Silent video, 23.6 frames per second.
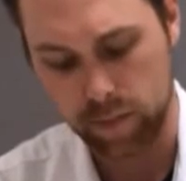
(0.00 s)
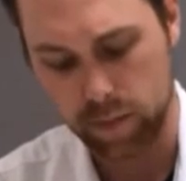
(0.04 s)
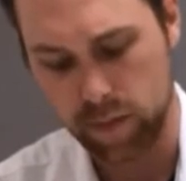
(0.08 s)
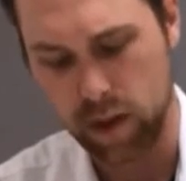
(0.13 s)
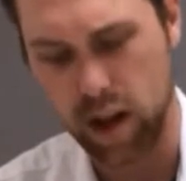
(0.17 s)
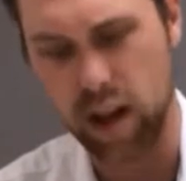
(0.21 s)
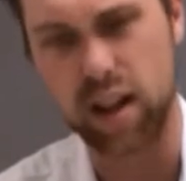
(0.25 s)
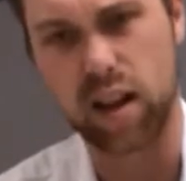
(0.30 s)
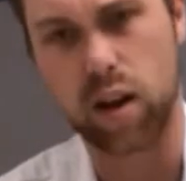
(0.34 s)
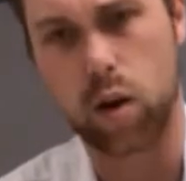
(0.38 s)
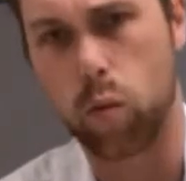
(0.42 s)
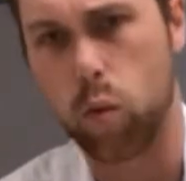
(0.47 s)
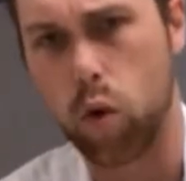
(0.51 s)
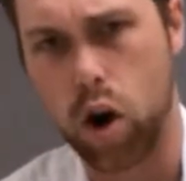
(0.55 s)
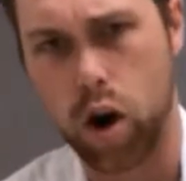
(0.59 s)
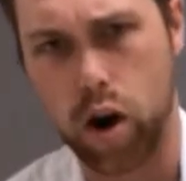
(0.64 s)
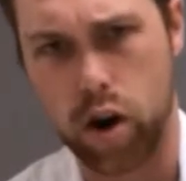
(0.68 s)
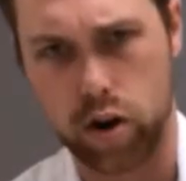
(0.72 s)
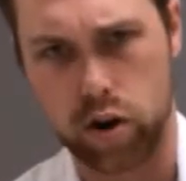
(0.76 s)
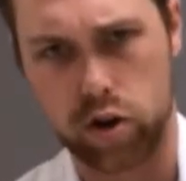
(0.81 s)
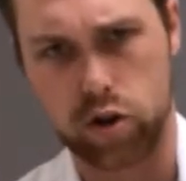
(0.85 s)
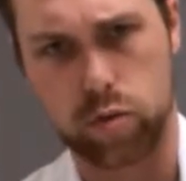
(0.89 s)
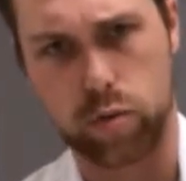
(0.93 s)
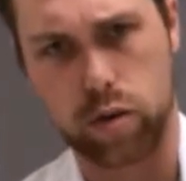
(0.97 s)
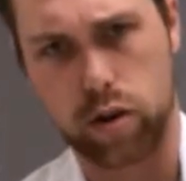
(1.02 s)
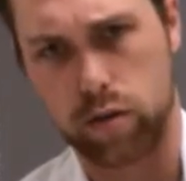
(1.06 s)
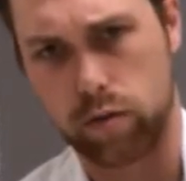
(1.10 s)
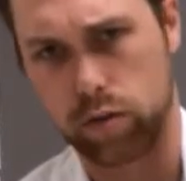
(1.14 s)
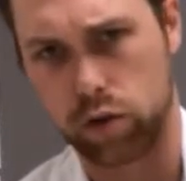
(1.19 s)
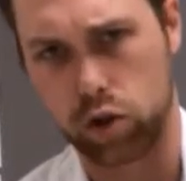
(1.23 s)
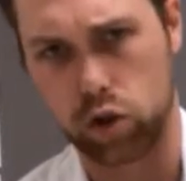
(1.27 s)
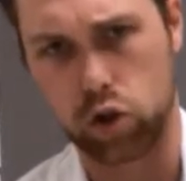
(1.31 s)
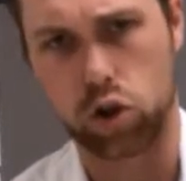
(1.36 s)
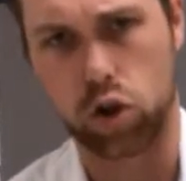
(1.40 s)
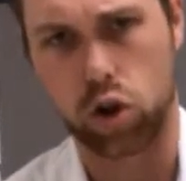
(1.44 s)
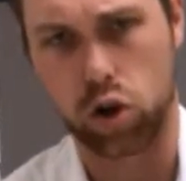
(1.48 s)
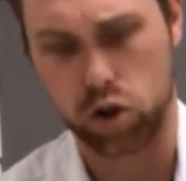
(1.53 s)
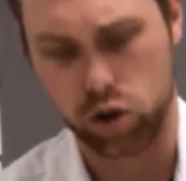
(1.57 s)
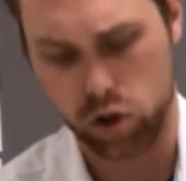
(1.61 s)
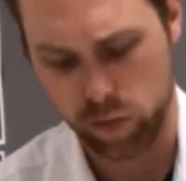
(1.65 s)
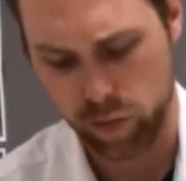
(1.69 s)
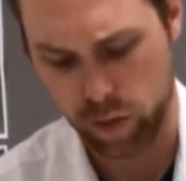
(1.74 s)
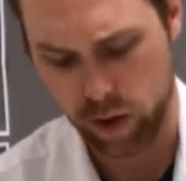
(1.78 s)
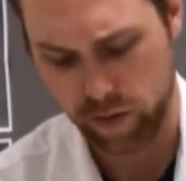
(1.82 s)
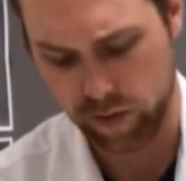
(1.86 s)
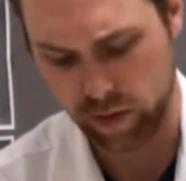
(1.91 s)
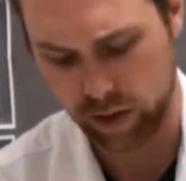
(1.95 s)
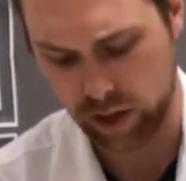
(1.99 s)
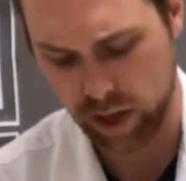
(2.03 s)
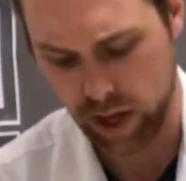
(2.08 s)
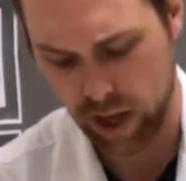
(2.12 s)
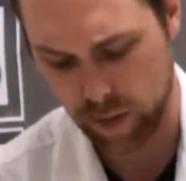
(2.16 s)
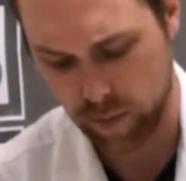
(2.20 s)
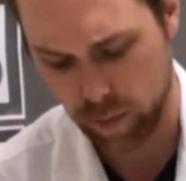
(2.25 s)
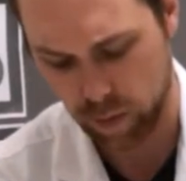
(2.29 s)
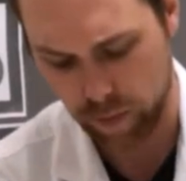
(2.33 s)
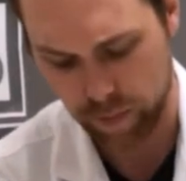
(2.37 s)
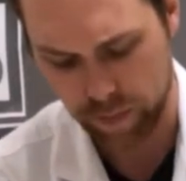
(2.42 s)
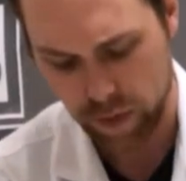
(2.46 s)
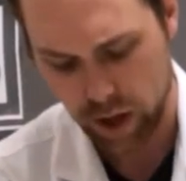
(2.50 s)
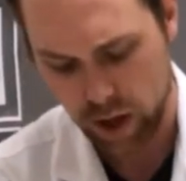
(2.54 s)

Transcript: Not like water to where it will just start dripping off the table.